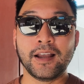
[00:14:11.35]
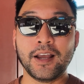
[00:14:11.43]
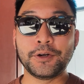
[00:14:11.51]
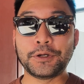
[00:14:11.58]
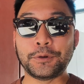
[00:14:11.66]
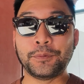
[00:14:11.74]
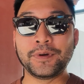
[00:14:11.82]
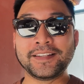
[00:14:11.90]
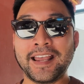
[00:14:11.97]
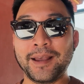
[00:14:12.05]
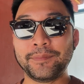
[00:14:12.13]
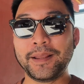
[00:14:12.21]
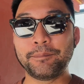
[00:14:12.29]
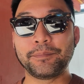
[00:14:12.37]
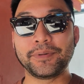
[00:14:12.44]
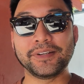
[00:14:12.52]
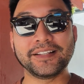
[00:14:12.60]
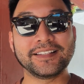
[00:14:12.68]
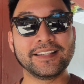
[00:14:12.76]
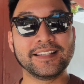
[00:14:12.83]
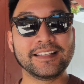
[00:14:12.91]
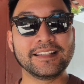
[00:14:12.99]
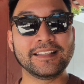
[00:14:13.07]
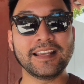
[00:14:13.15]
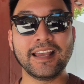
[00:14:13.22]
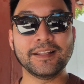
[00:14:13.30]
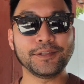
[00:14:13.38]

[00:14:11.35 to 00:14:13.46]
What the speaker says: I don't know what's happening, but yeah, it's a